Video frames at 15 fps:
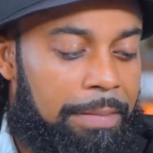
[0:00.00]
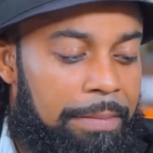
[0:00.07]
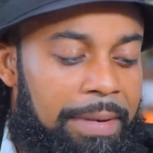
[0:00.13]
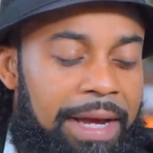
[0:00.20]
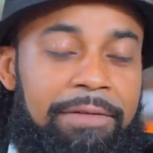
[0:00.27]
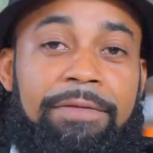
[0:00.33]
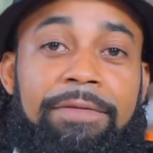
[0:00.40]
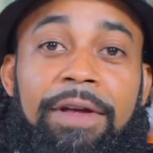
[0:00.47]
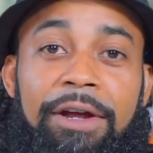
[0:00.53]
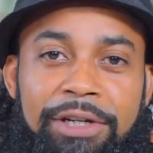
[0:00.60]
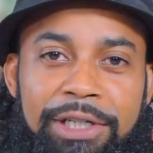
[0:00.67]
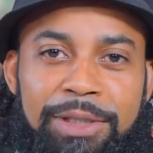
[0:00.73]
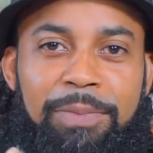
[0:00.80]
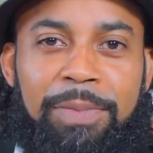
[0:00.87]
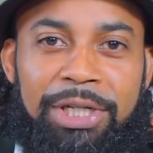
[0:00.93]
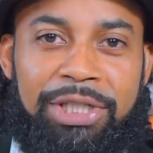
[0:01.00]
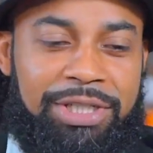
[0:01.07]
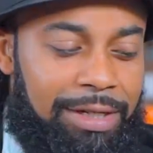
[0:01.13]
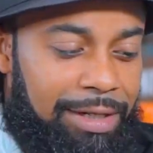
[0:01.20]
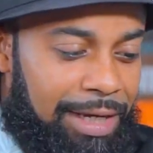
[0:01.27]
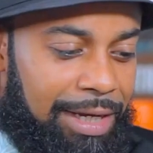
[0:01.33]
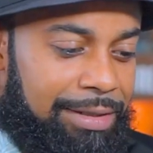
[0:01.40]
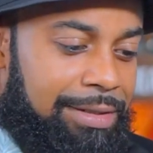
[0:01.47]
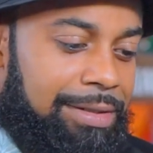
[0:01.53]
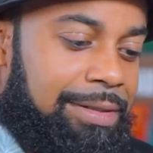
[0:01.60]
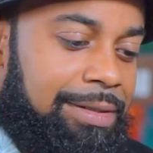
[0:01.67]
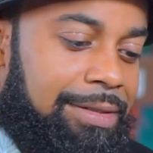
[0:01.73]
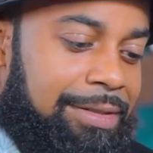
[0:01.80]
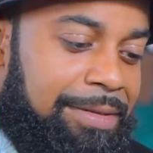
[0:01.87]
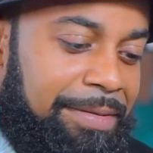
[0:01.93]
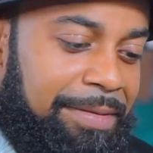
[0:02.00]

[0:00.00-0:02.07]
my very special guest.